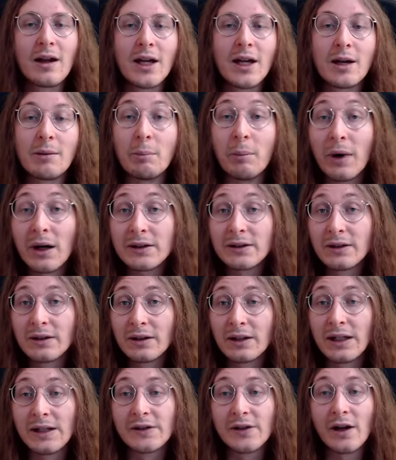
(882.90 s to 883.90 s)
But
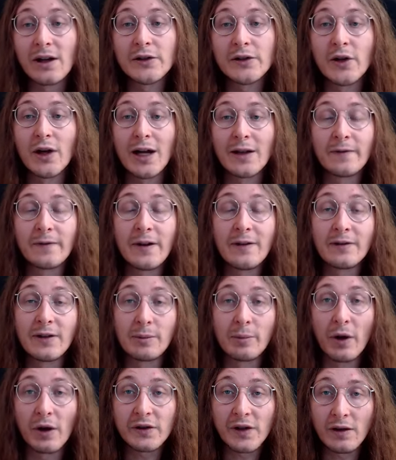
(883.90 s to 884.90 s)
it's also at
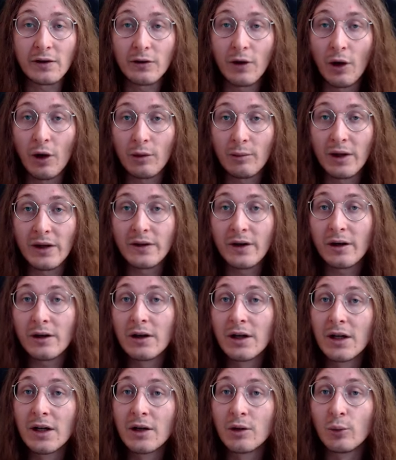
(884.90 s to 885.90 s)
50% turn meter,
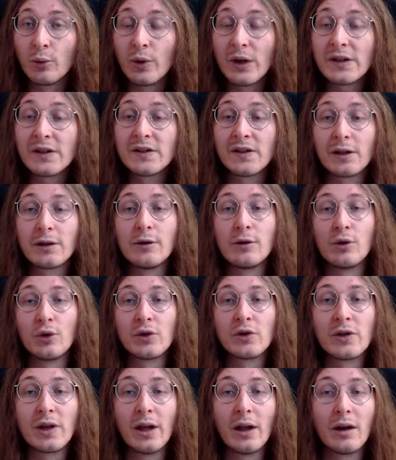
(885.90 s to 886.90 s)
which is a
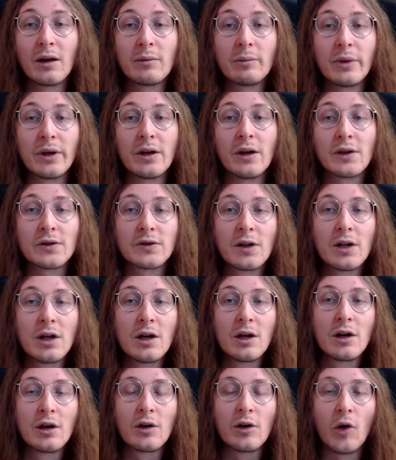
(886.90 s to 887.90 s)
huge deal, because
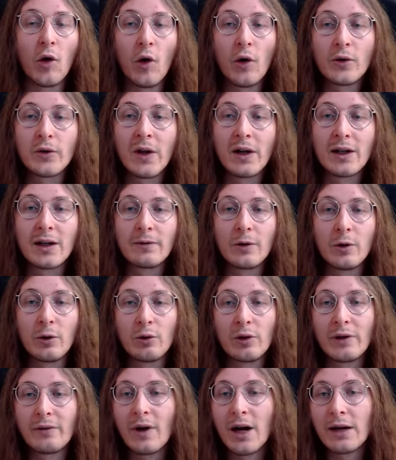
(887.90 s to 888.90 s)
often if you
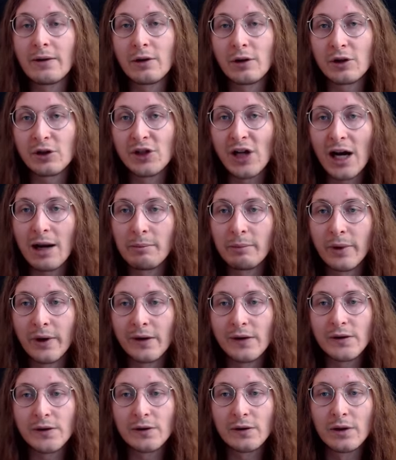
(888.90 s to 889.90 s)
revive your
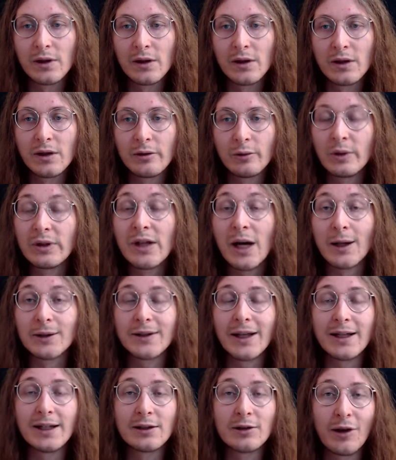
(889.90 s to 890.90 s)
champions without
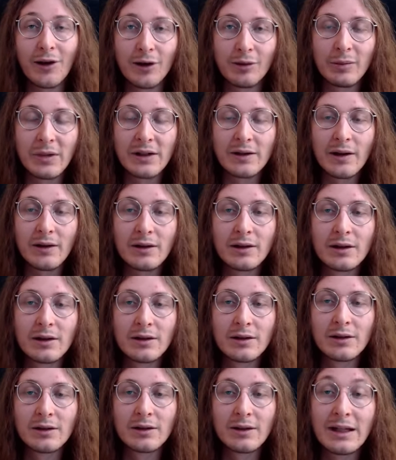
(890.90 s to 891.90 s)
any turn meter,
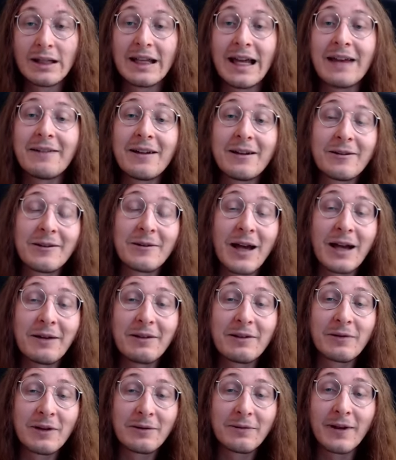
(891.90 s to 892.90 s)

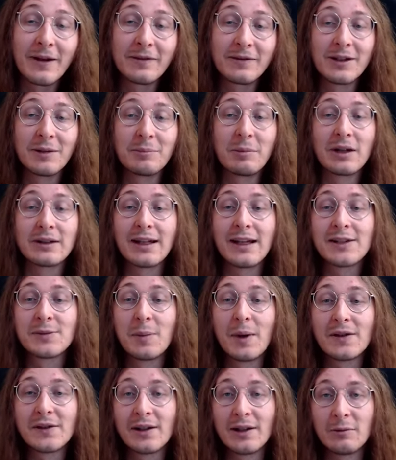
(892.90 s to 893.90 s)
even with 50, but
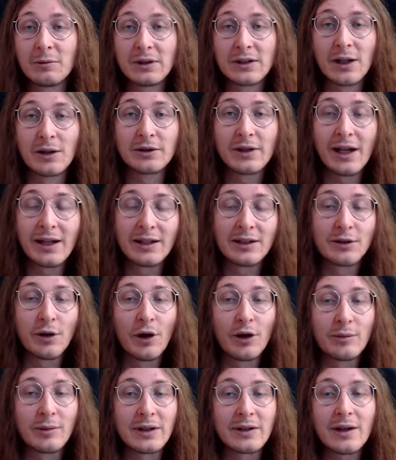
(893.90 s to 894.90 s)
especially without any
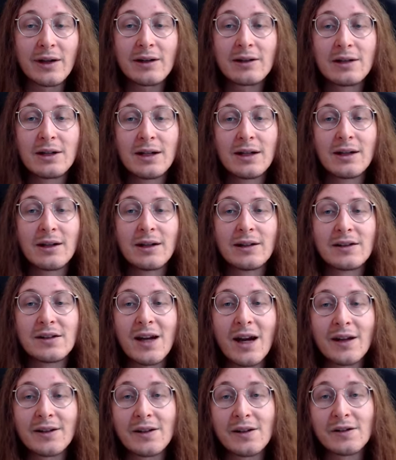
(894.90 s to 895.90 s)
turn meter,
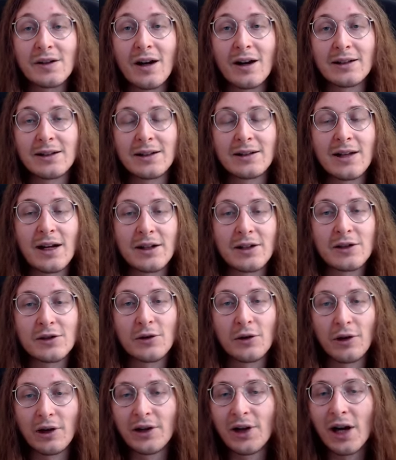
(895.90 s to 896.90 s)
chances are that they're just
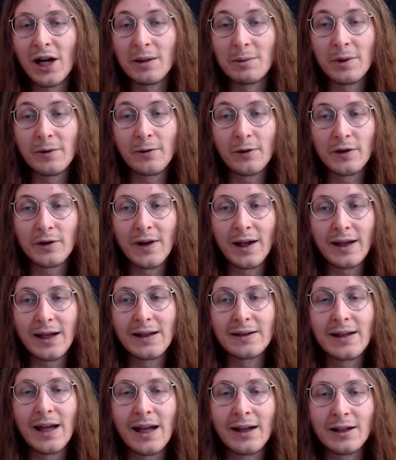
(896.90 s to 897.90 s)
gonna die before they
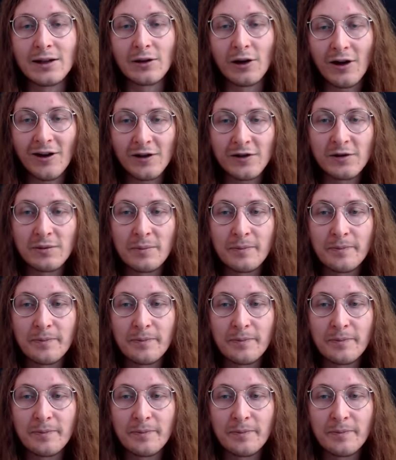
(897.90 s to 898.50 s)
get any turns.